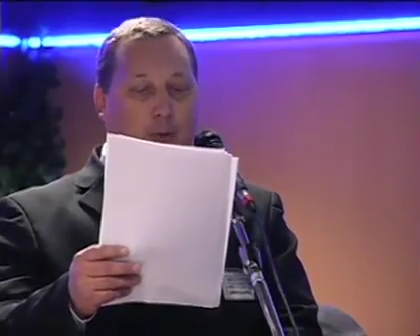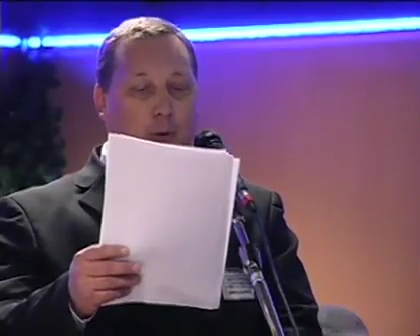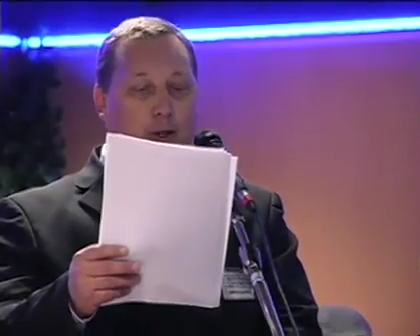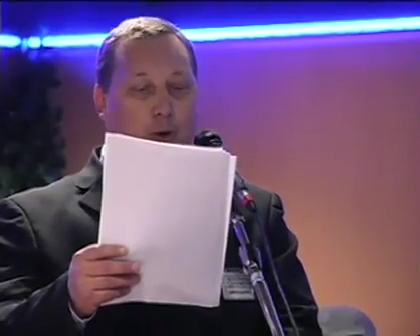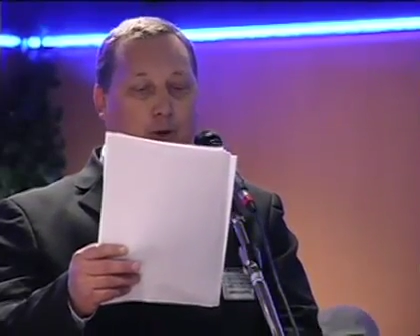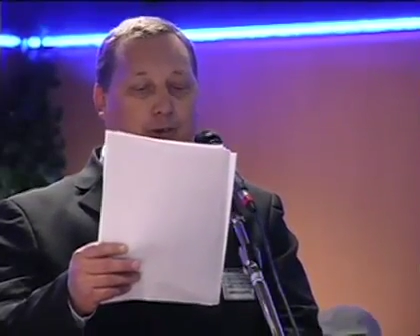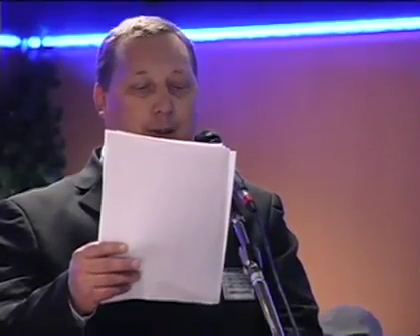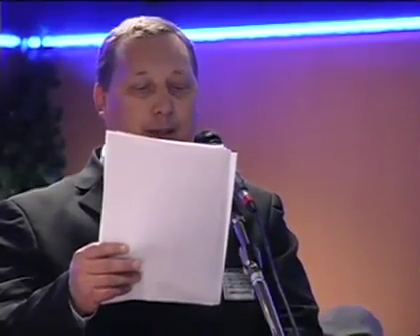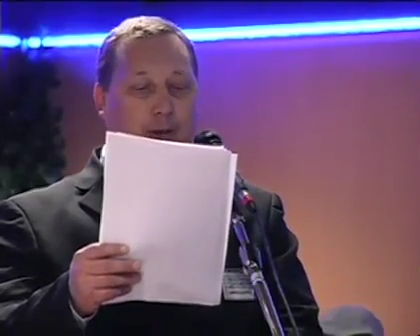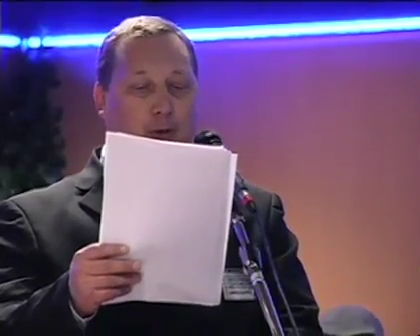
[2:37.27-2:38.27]
We use
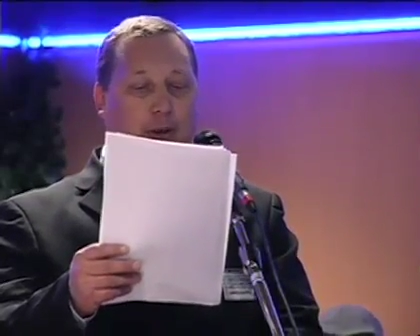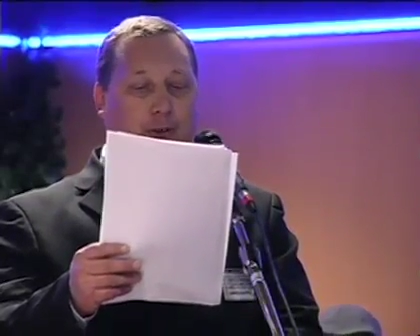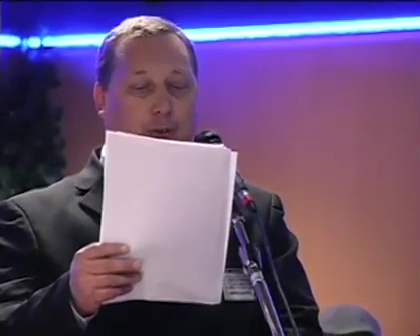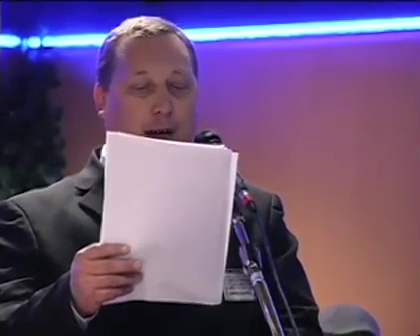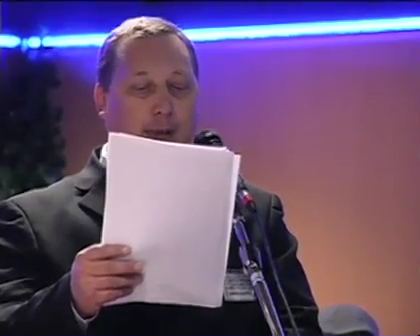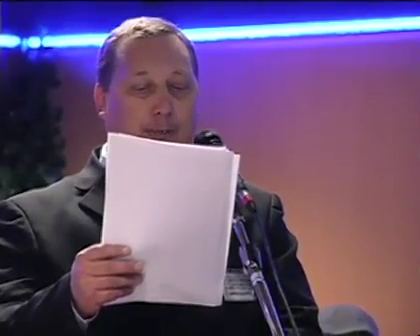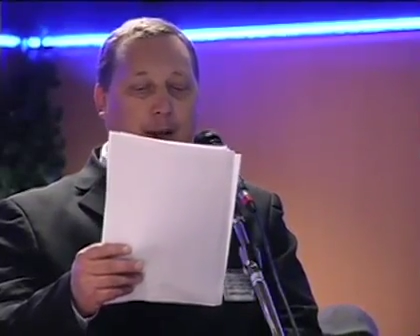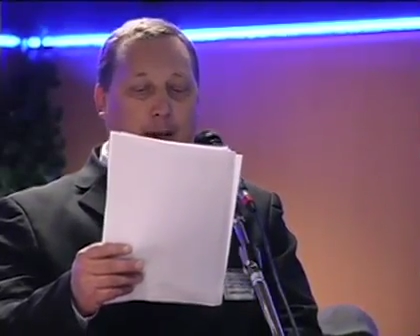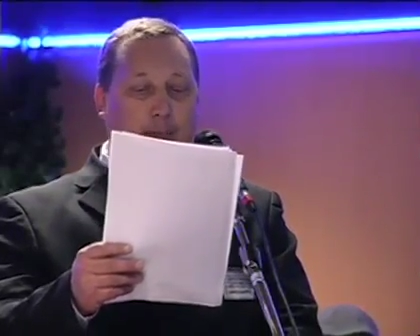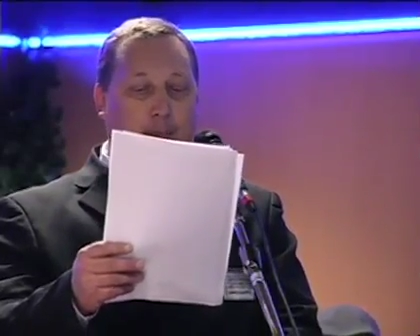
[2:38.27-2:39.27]
dhimmi to describe
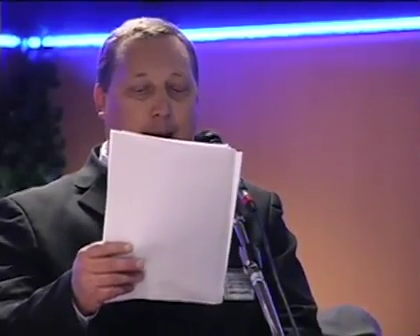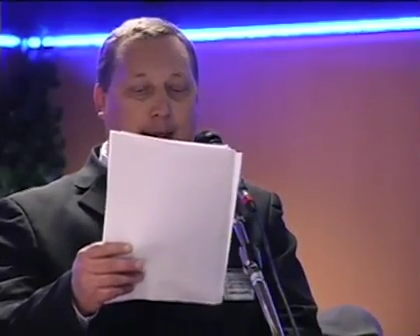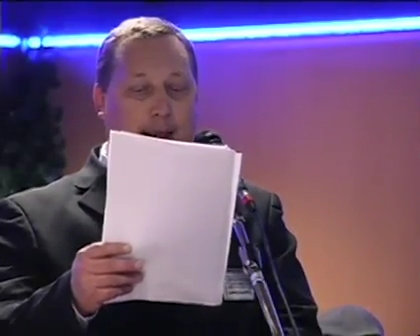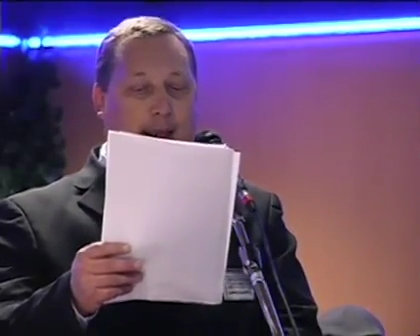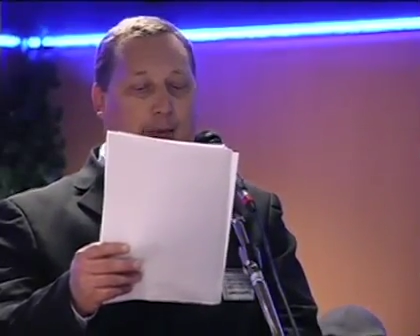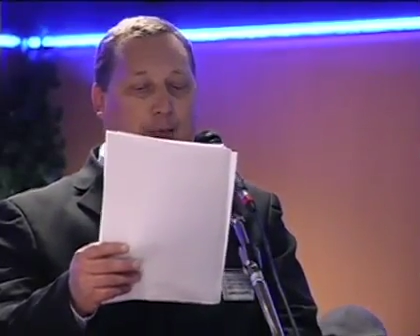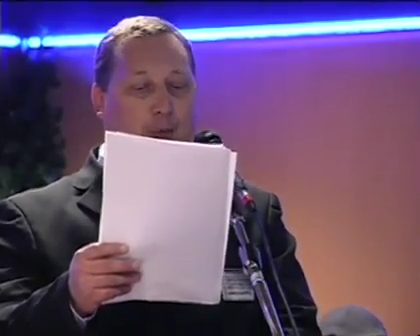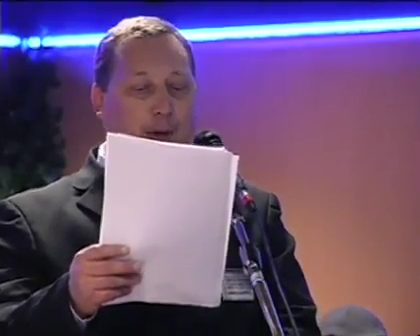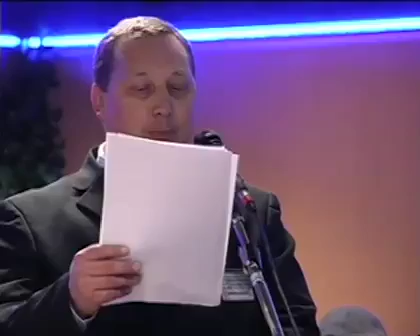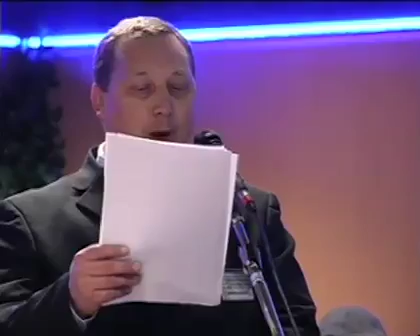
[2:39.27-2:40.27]
mainly
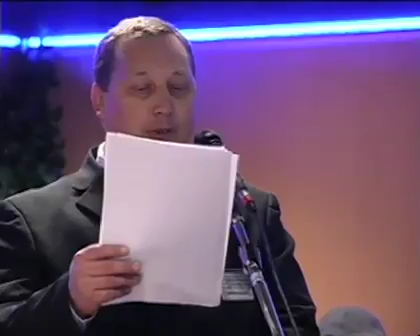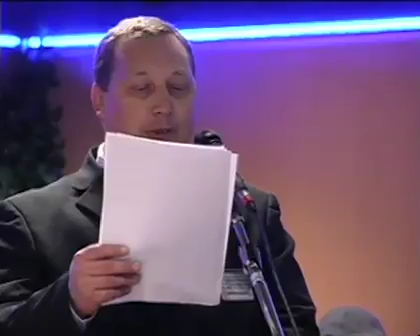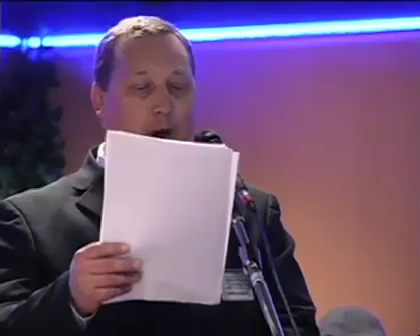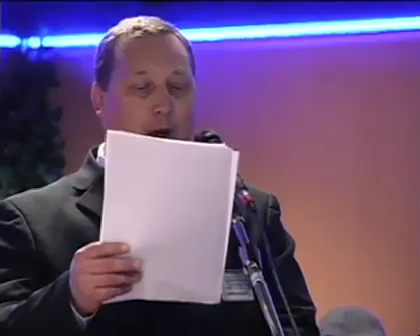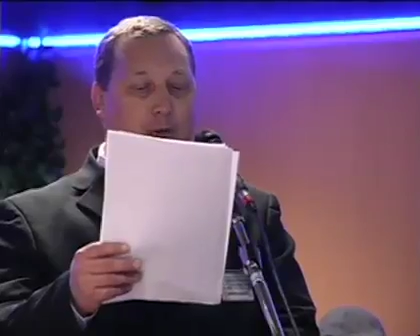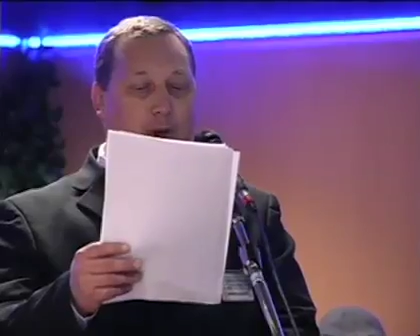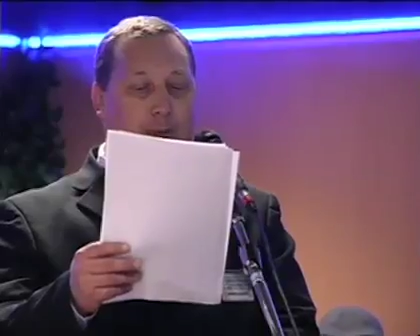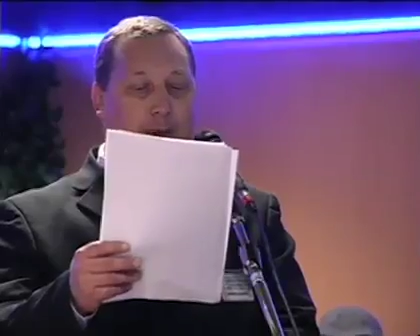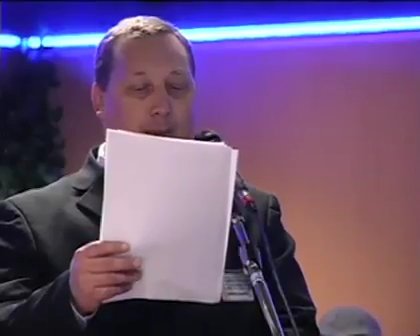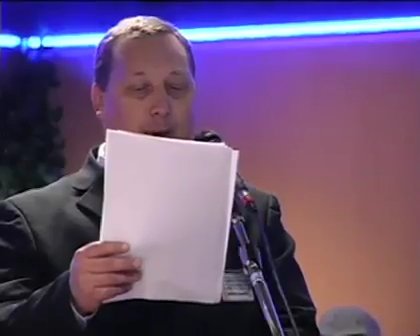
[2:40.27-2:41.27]
left-wing
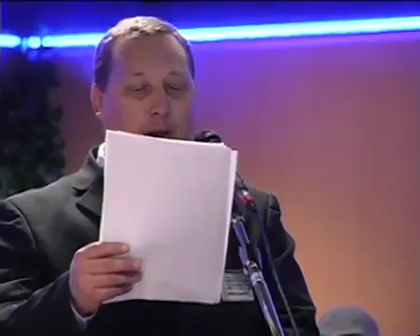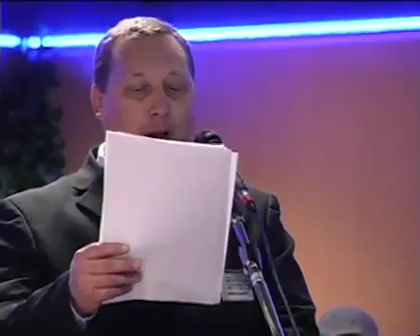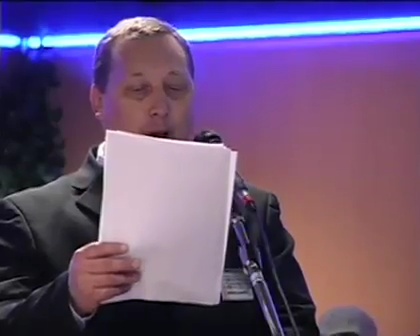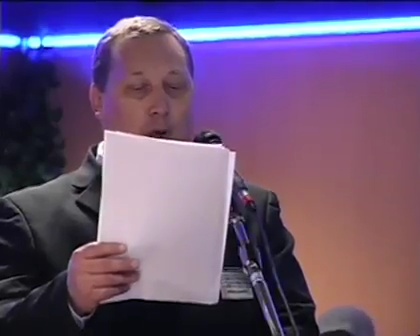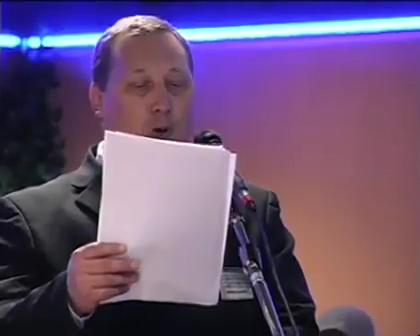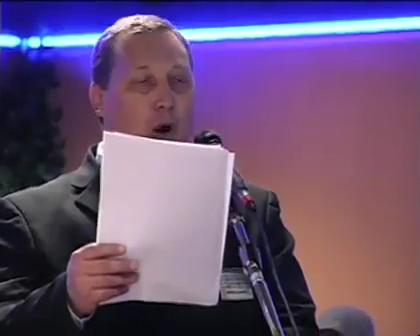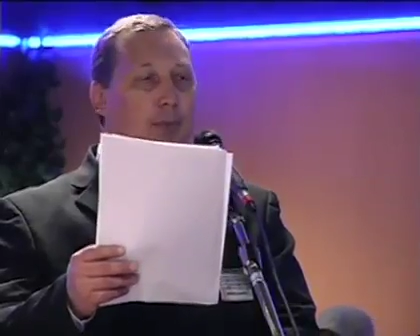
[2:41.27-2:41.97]
multicultural people who